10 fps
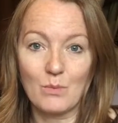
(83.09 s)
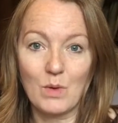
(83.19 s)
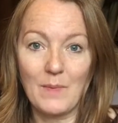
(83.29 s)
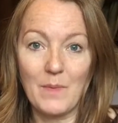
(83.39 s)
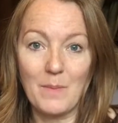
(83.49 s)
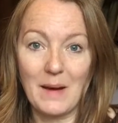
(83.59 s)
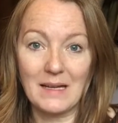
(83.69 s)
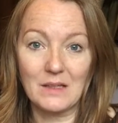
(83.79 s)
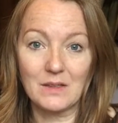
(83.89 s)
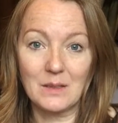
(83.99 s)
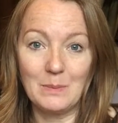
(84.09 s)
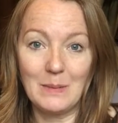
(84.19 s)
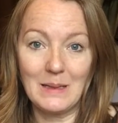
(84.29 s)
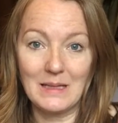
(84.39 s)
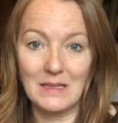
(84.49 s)
when the bag is
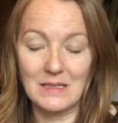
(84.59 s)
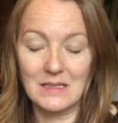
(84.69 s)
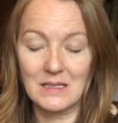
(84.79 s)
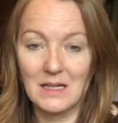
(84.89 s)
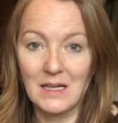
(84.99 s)
complete